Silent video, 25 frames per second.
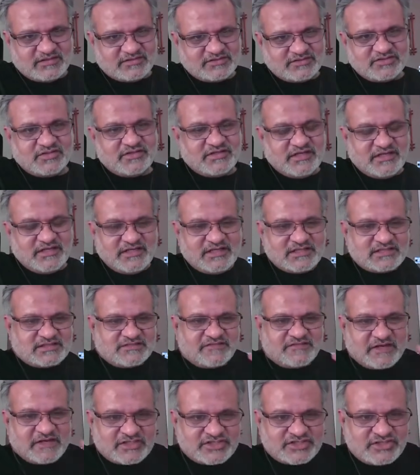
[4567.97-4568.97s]
So
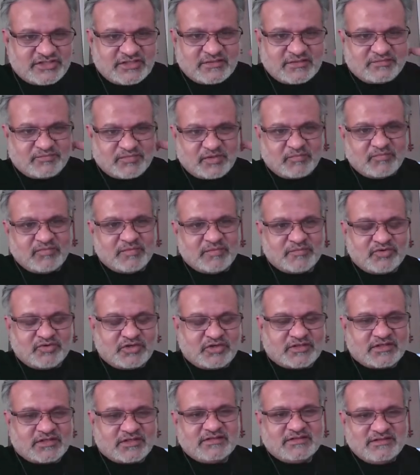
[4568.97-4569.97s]
it's functional problem,
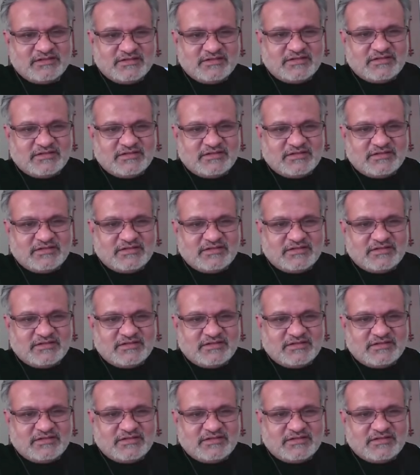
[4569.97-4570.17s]
I'm